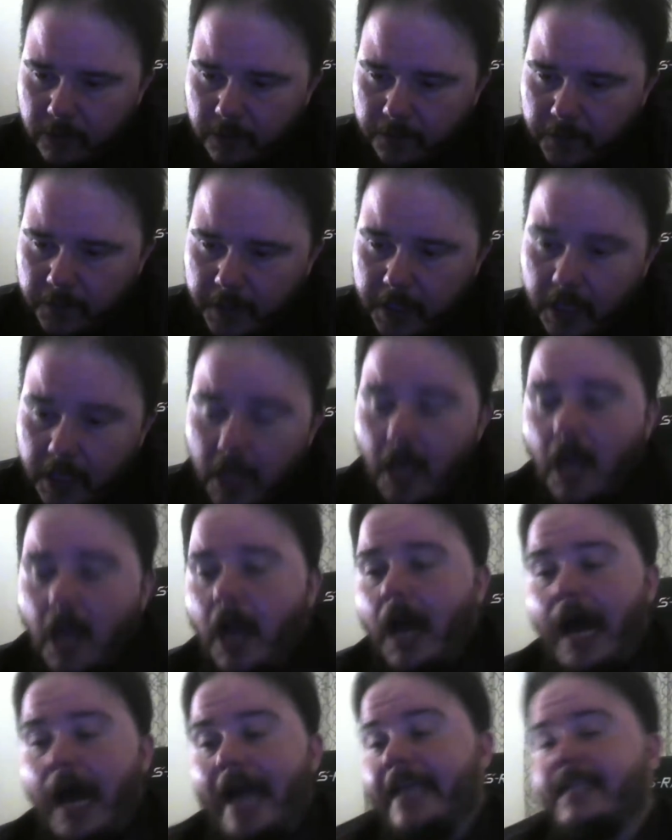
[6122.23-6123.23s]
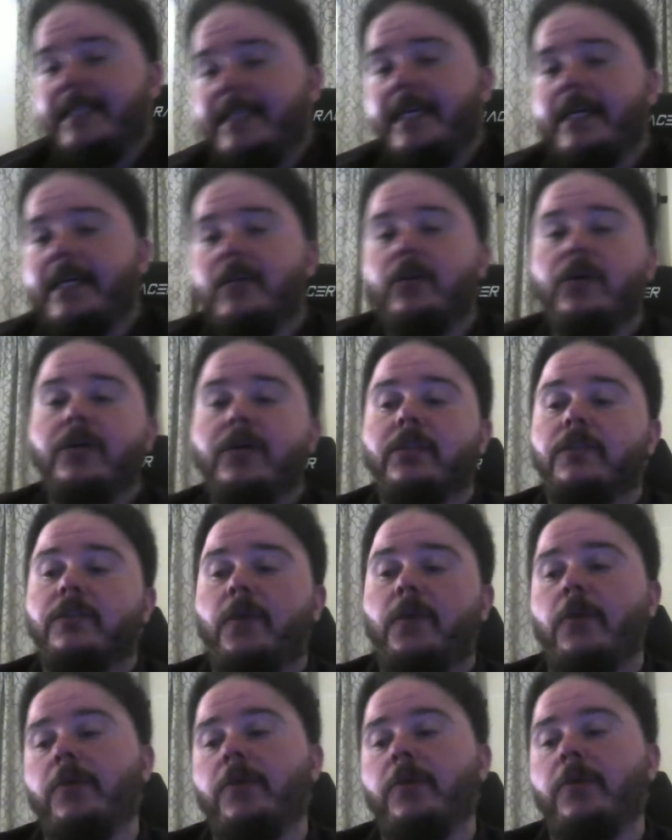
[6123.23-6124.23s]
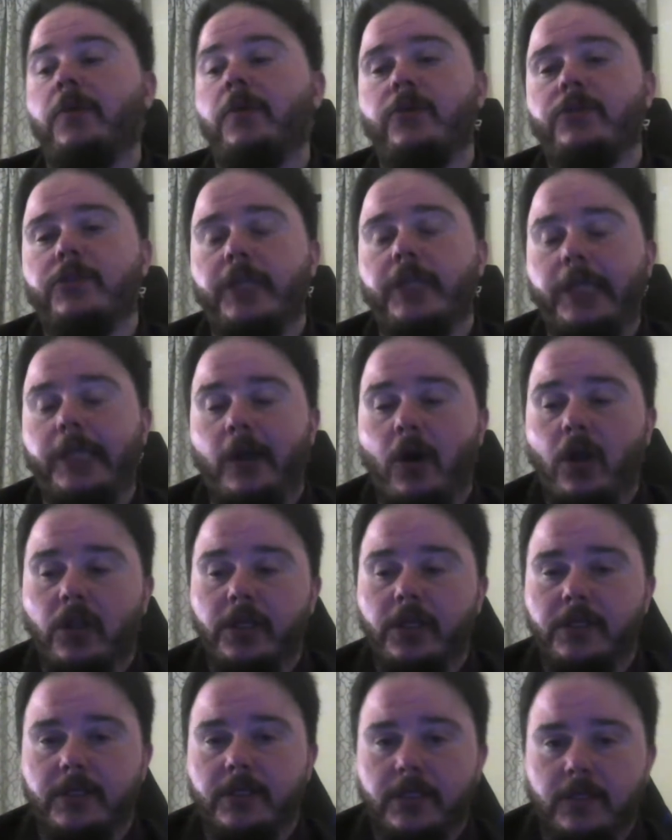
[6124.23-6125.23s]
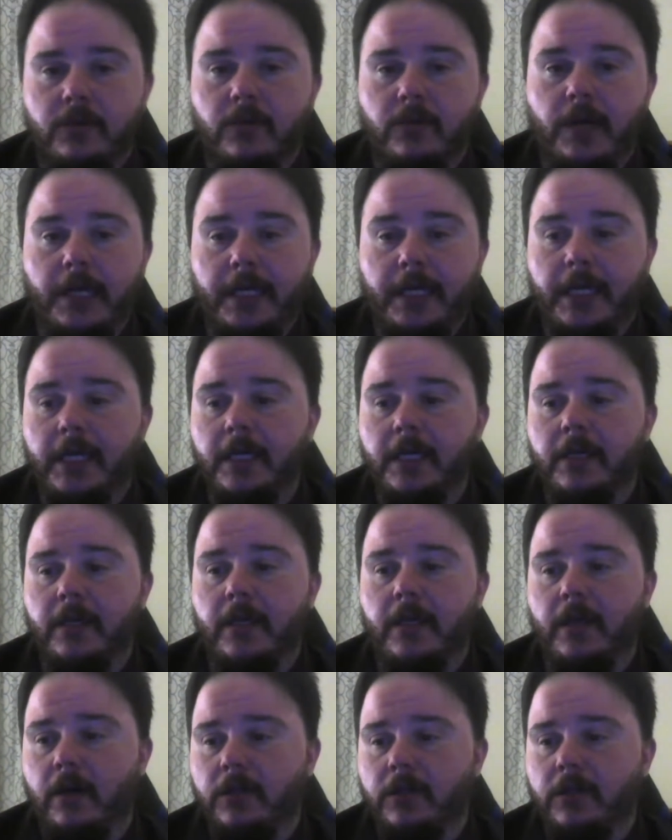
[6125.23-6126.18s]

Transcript: real or fake? I can take a look at the phone numbers and call it and see who I get.